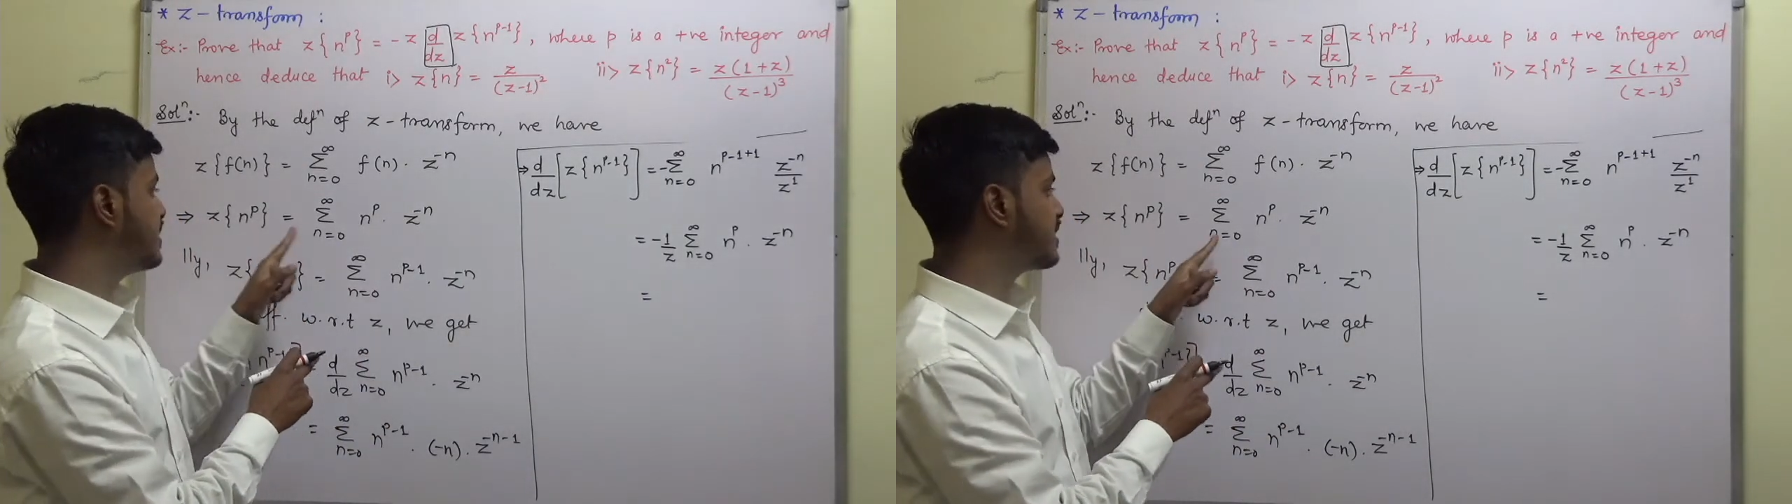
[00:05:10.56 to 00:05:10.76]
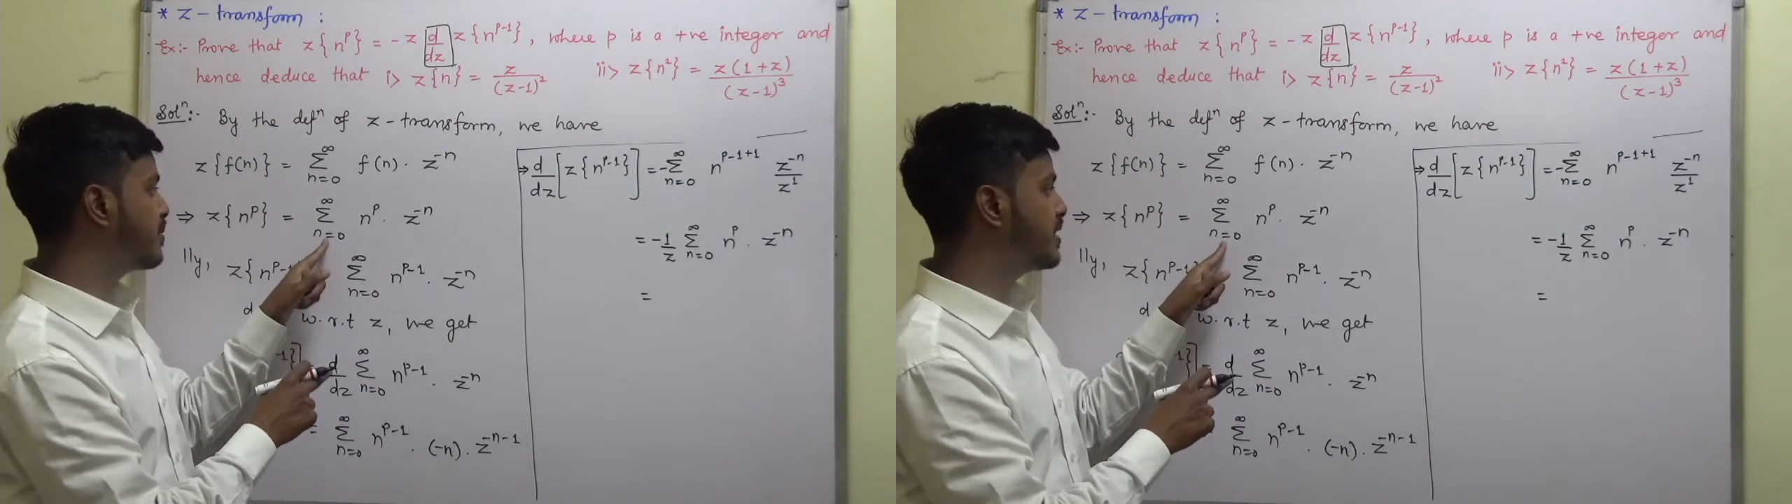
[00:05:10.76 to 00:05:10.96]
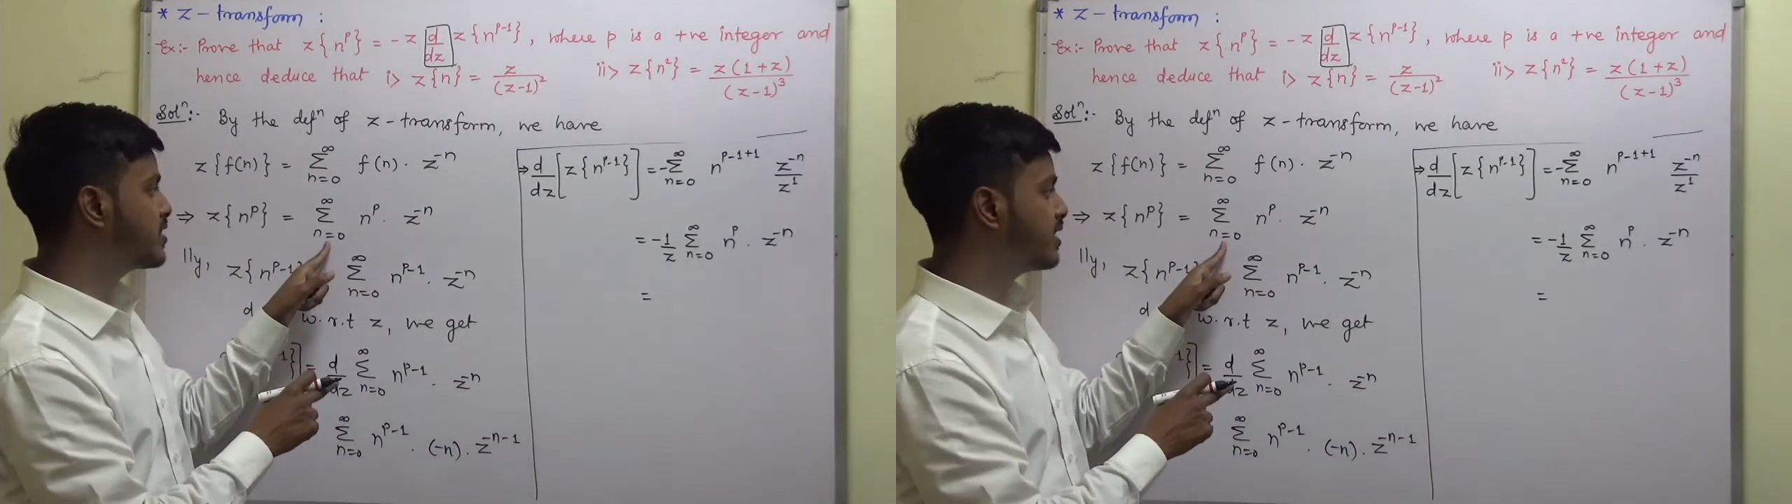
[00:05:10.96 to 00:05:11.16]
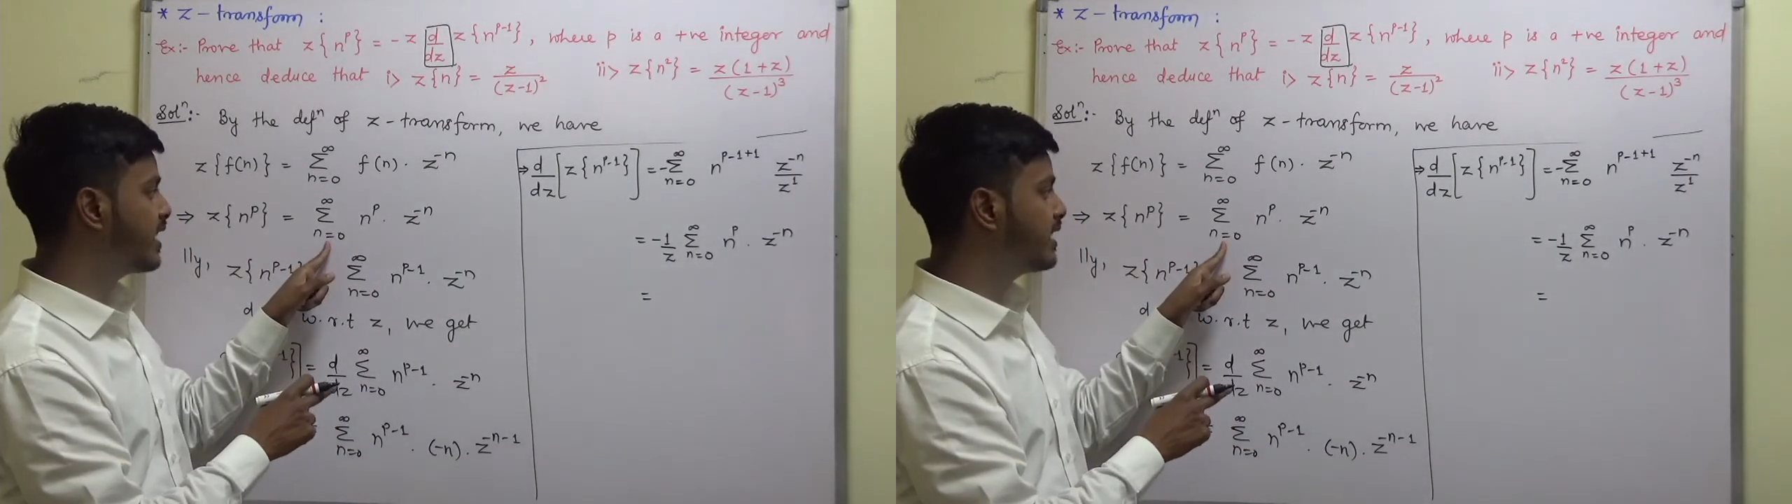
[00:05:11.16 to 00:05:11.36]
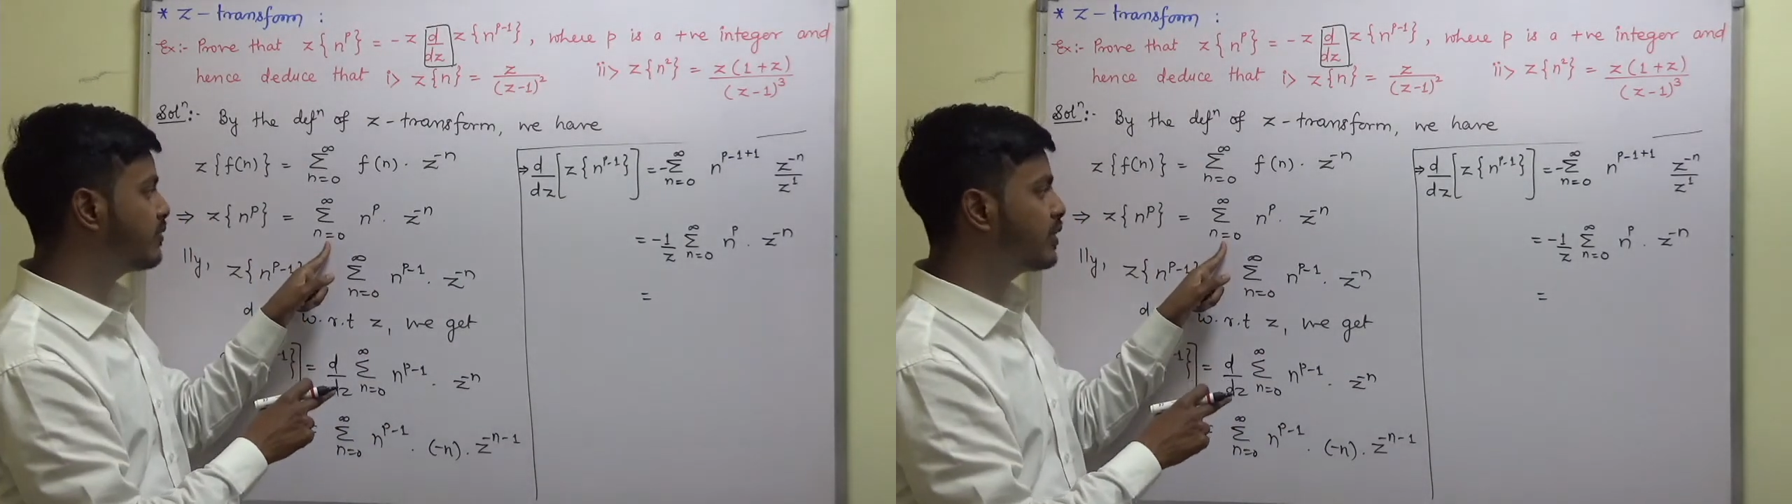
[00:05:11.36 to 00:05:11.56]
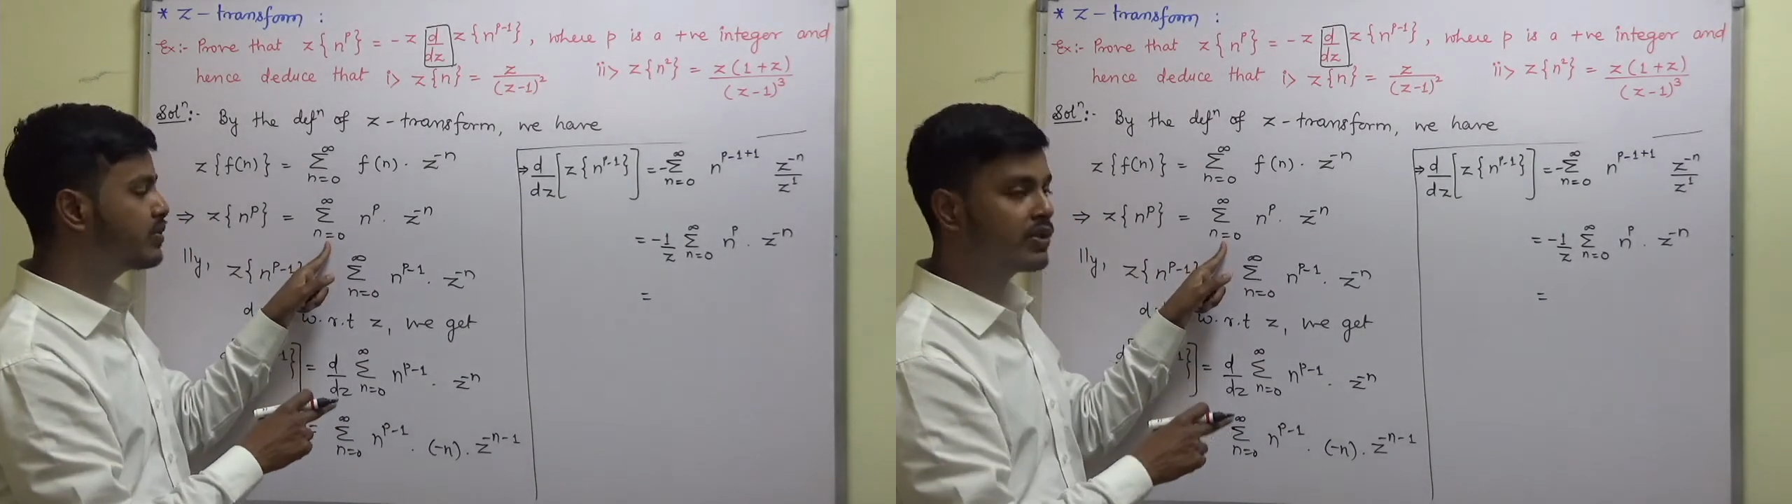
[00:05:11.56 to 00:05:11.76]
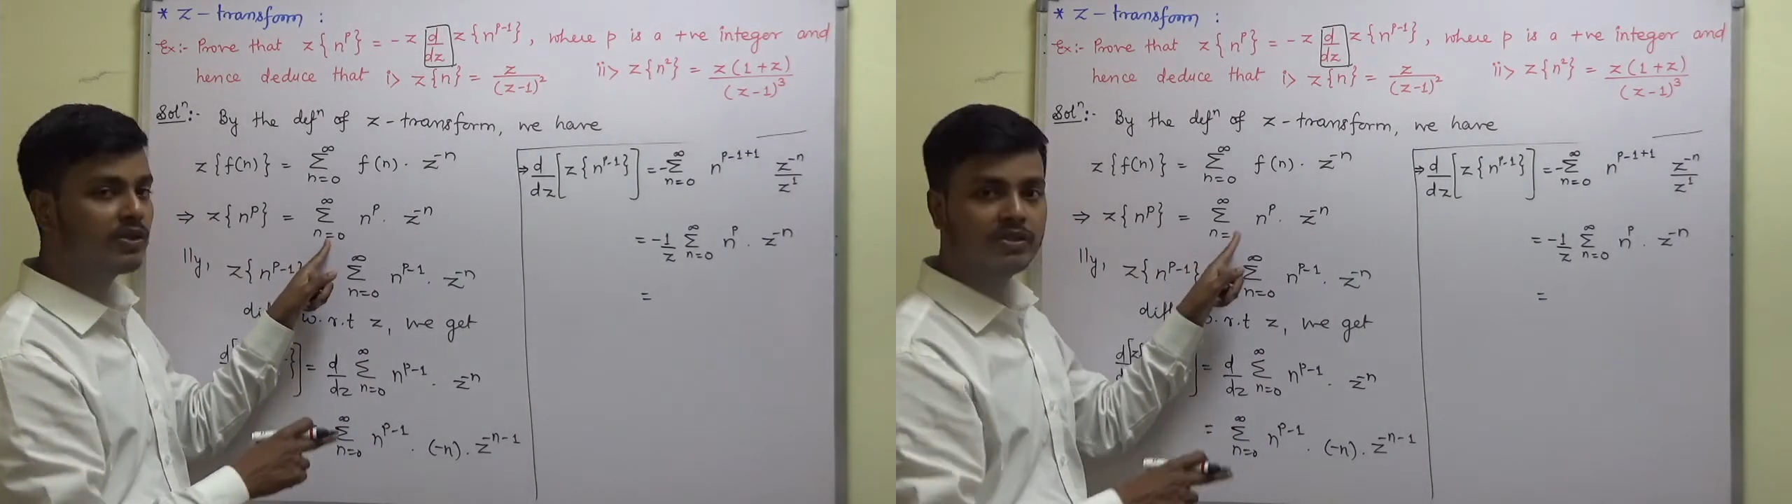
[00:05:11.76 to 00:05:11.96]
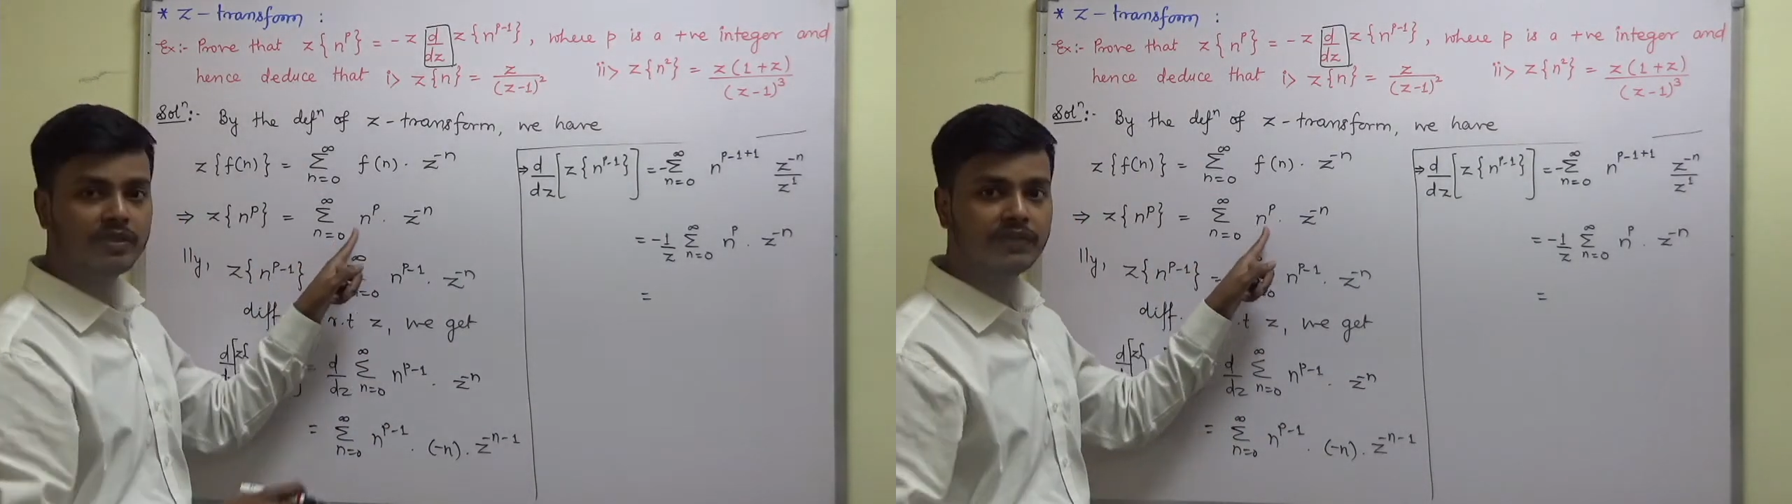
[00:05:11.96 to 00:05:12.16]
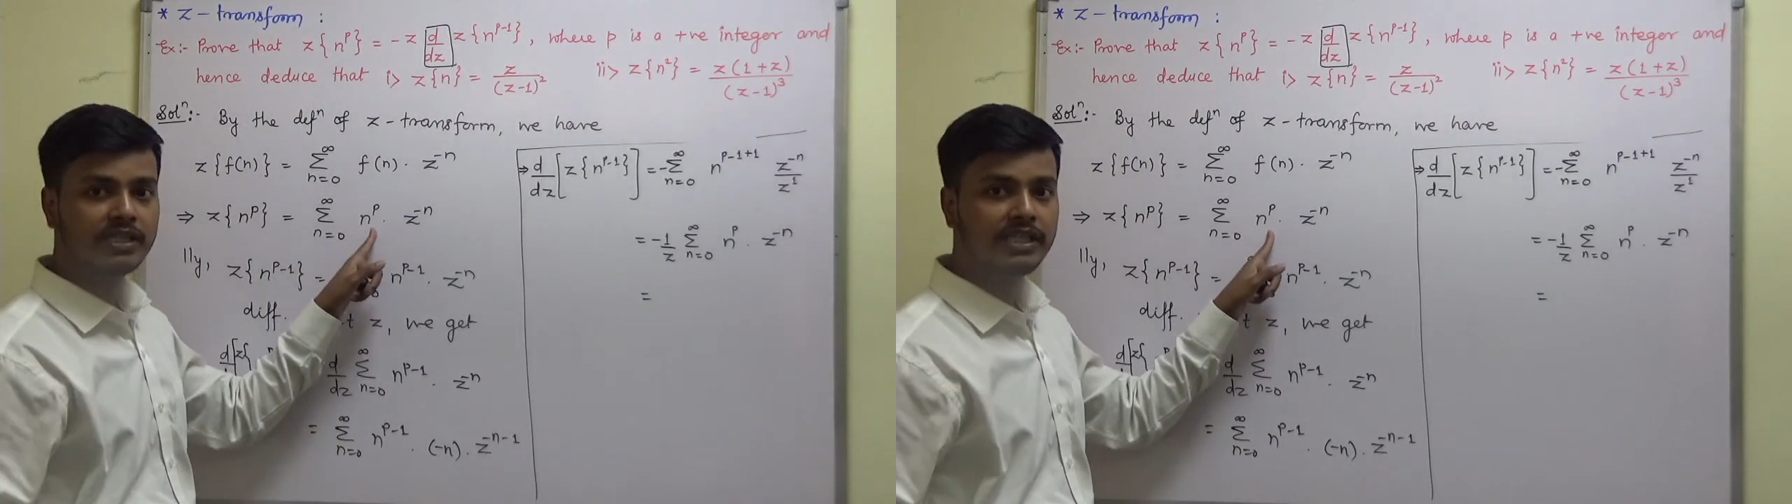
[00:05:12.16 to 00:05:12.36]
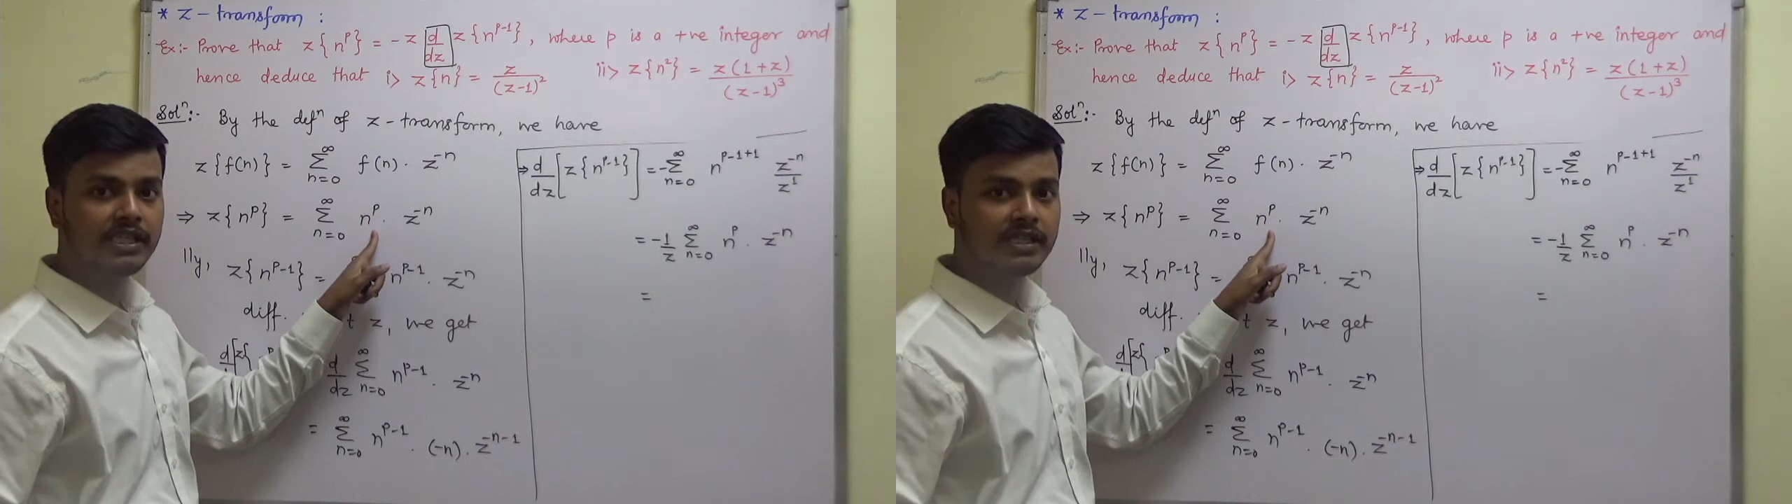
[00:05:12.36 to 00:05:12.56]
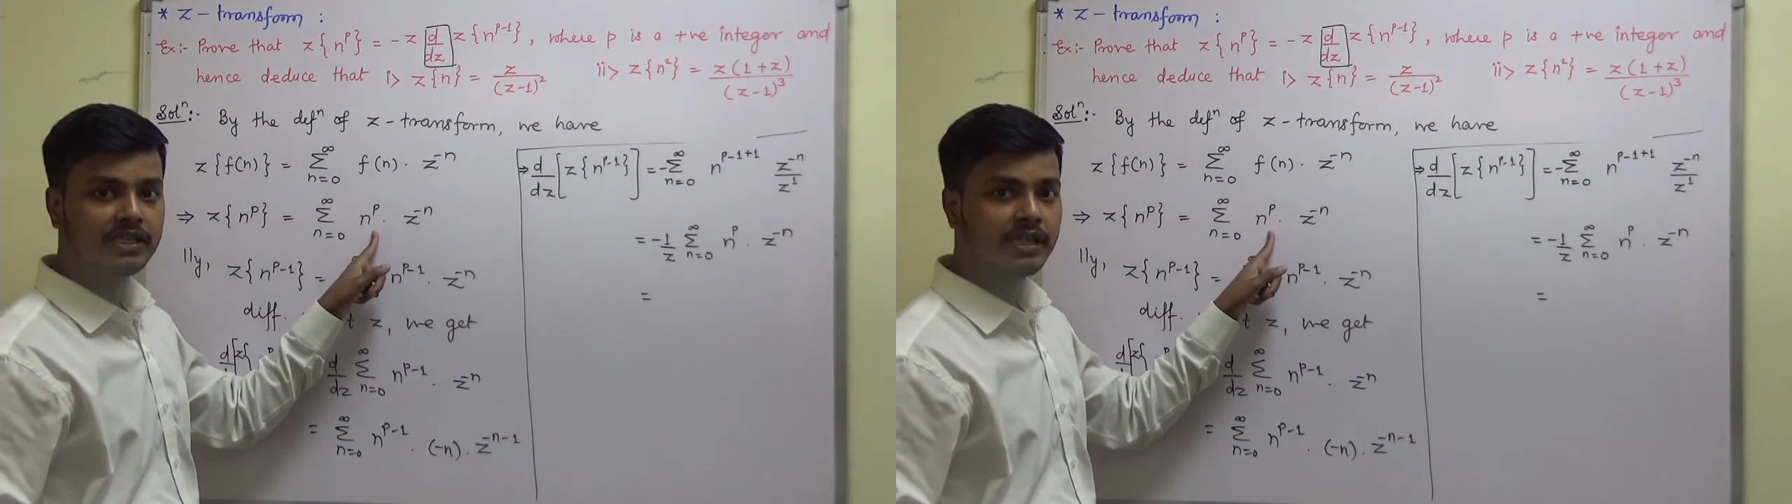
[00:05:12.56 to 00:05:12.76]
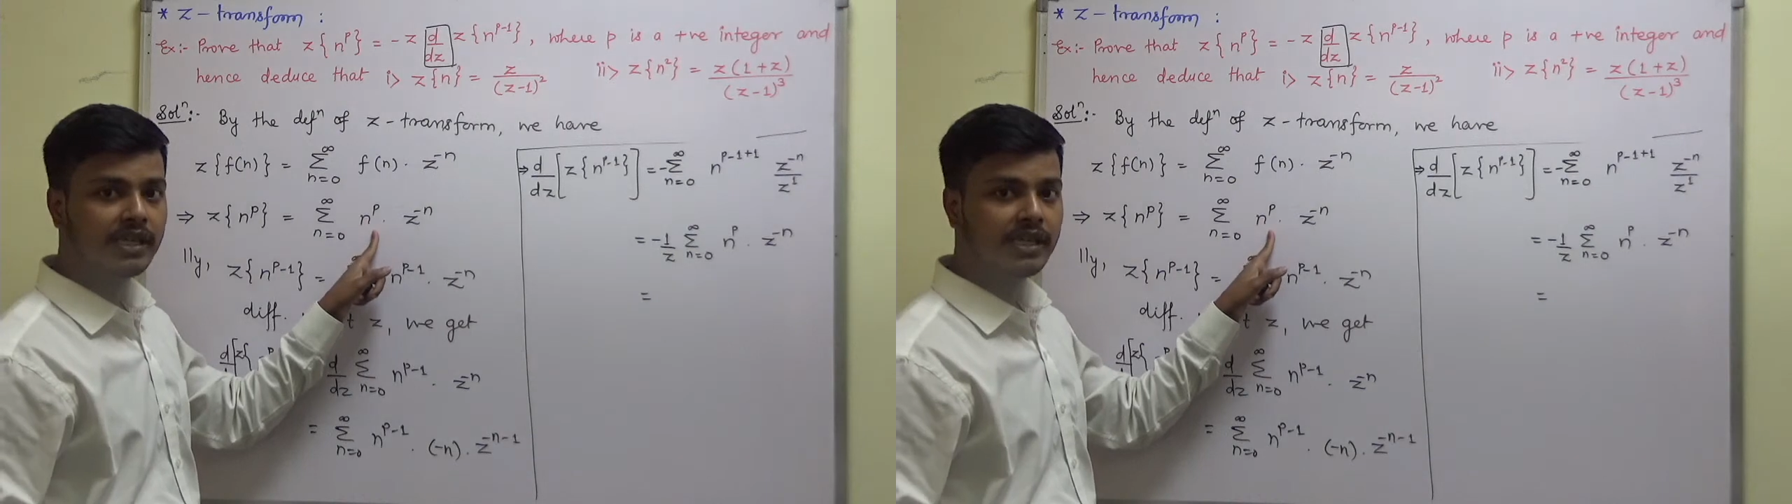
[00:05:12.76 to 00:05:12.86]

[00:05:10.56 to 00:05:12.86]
summation n equal to 0 to infinity